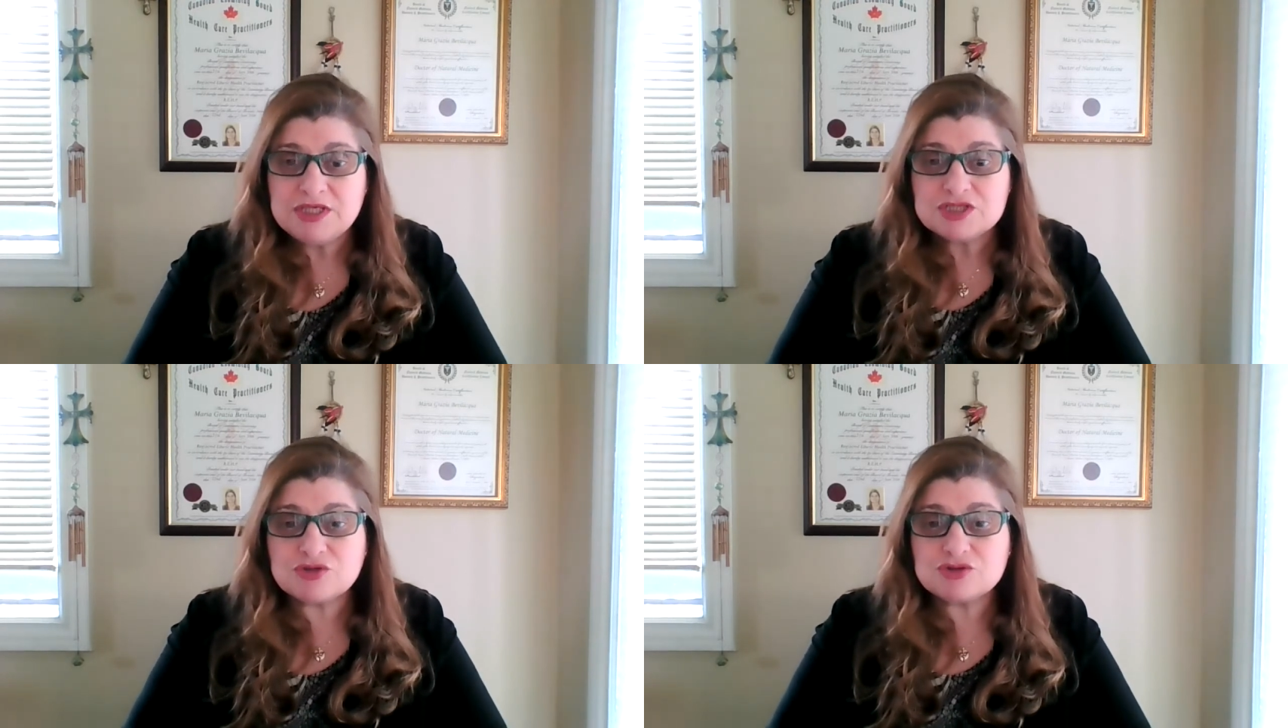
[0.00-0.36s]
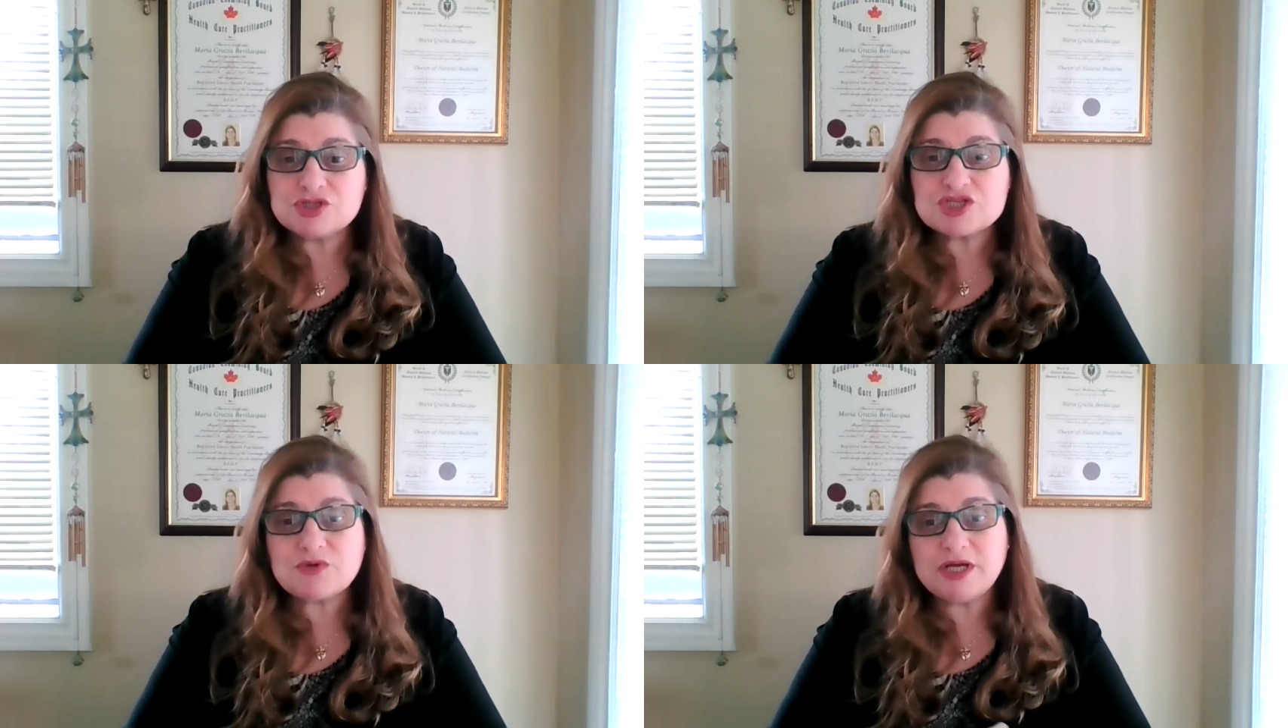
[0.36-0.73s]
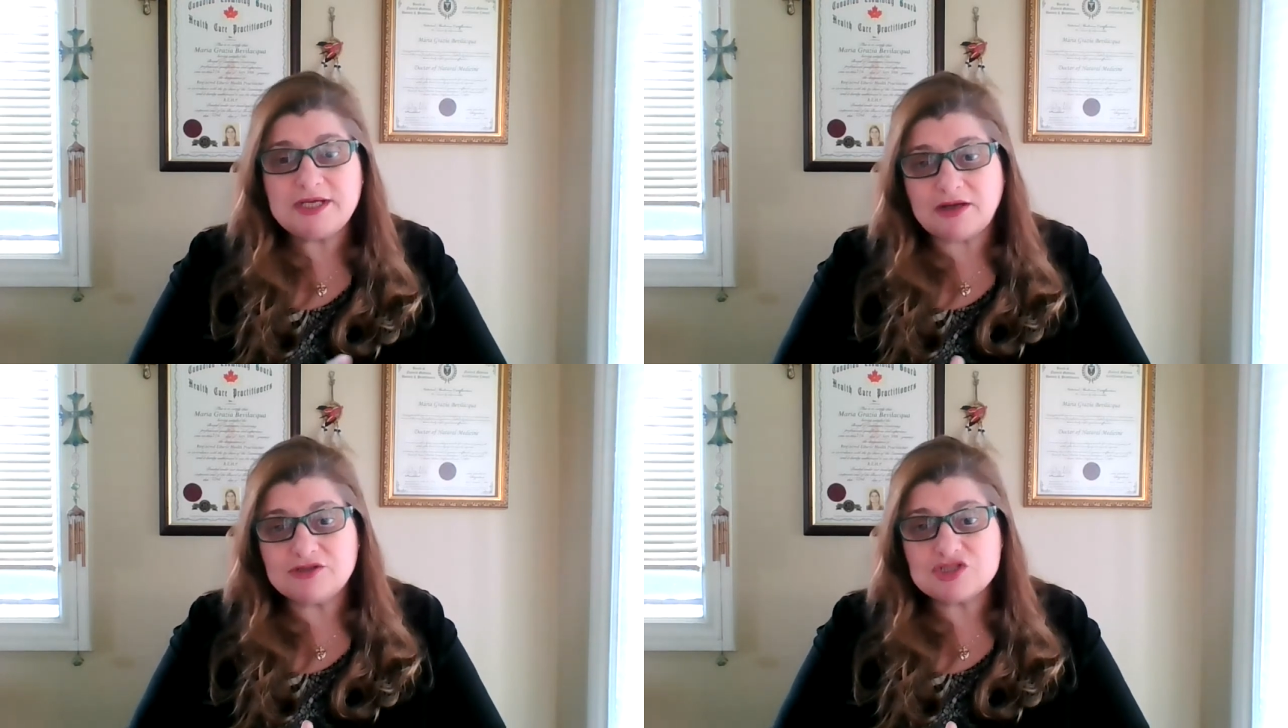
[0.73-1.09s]
So just
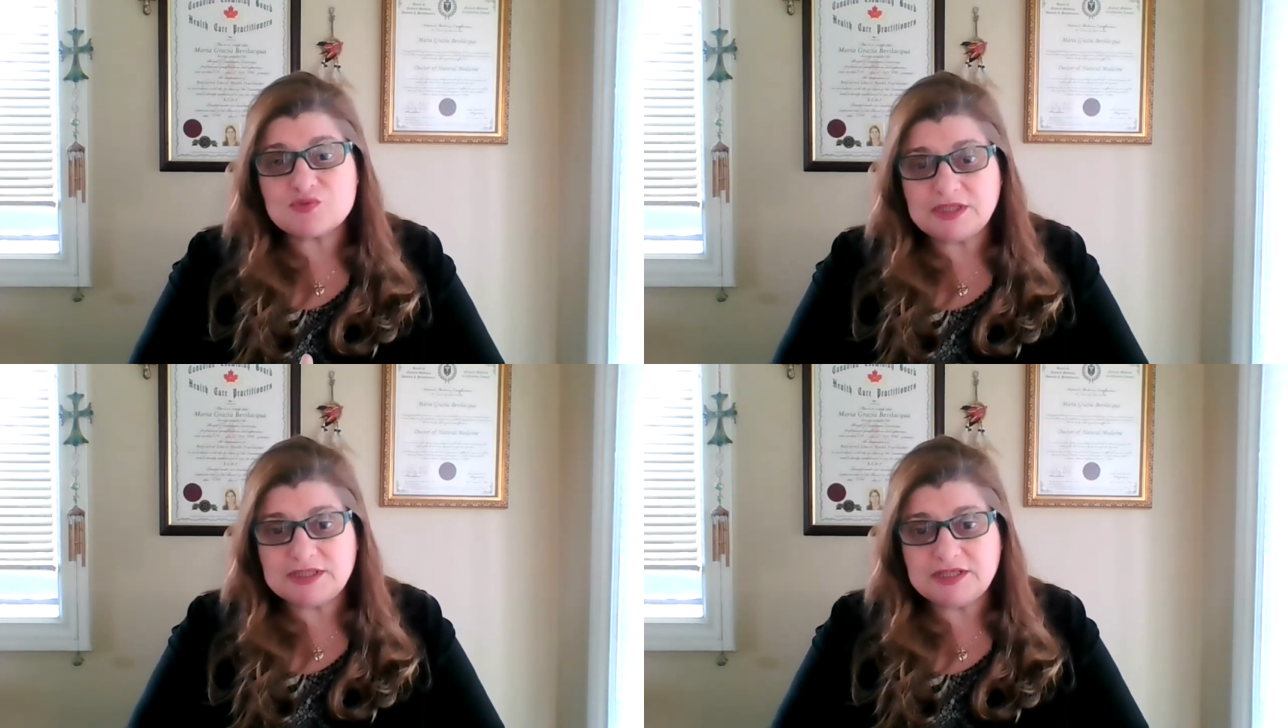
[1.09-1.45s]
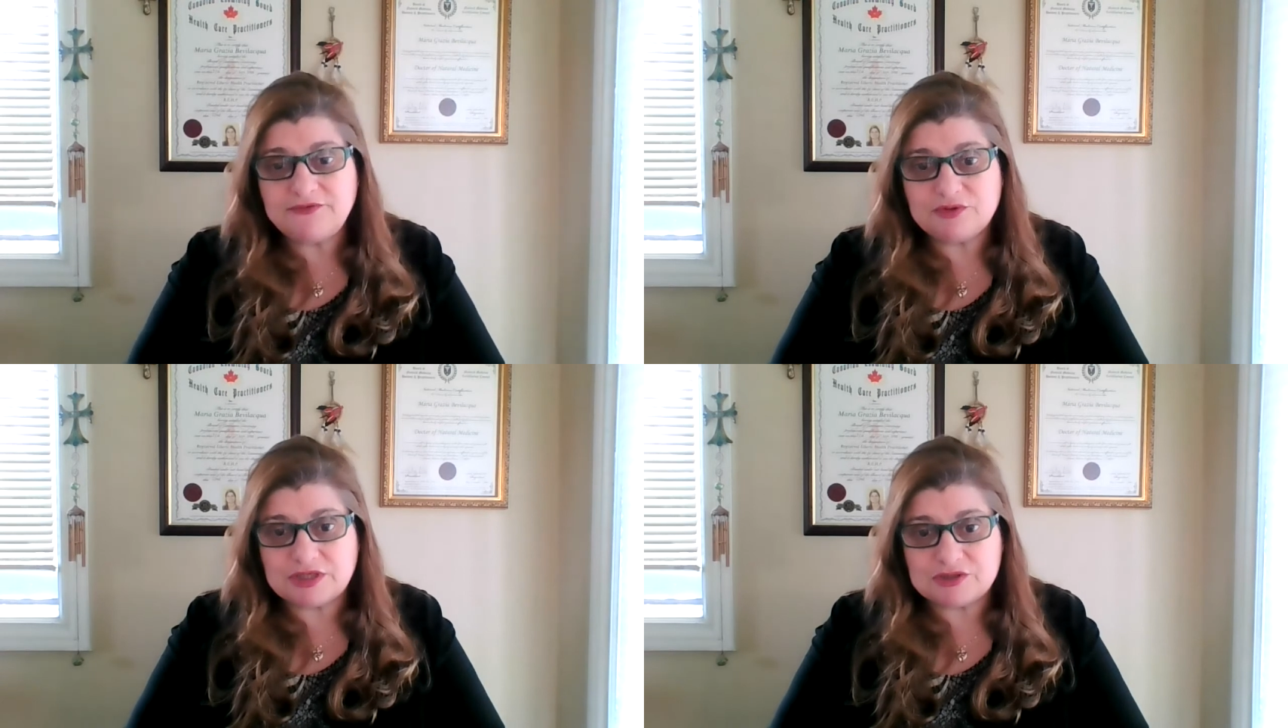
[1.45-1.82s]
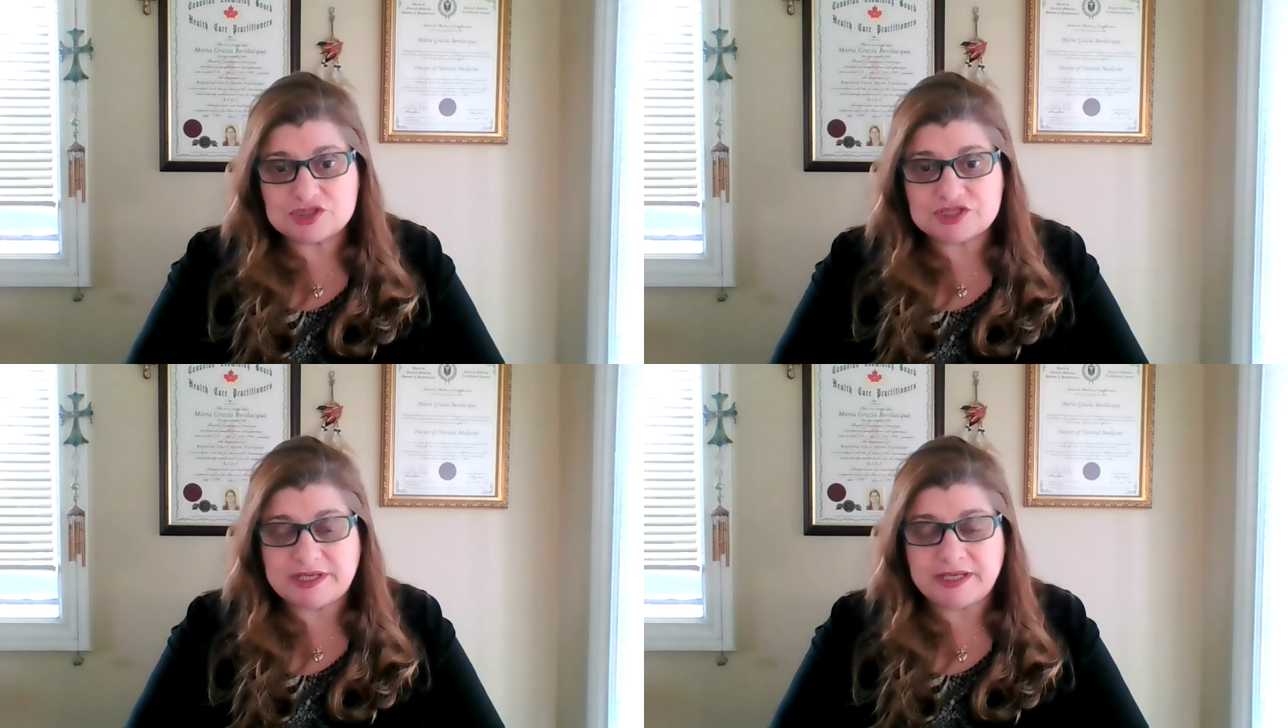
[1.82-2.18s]
right now, just want to give you an
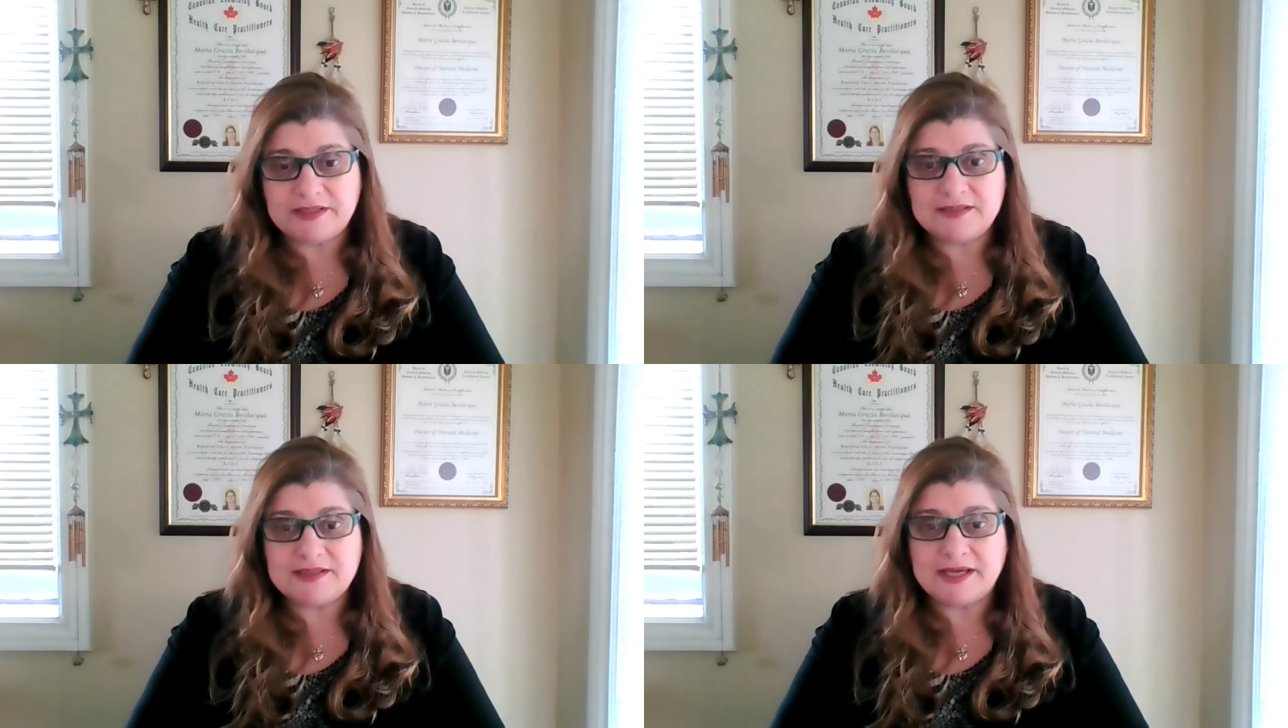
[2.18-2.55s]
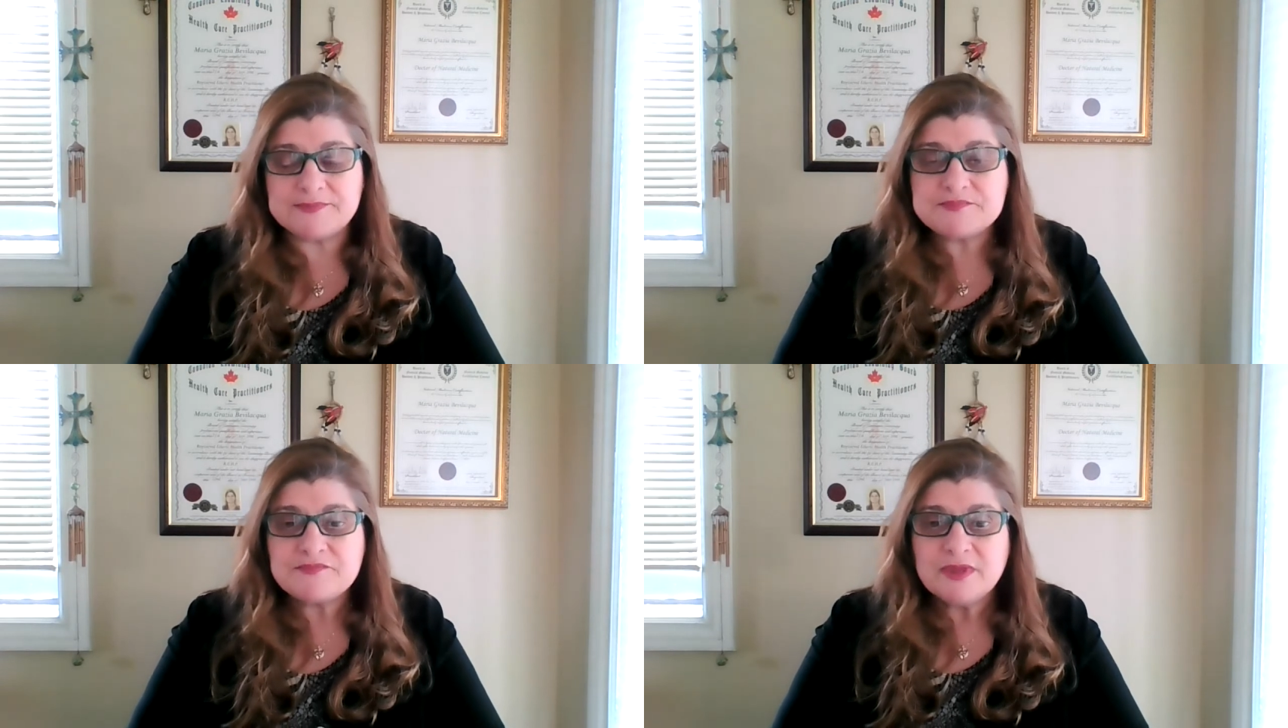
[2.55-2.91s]
understanding that,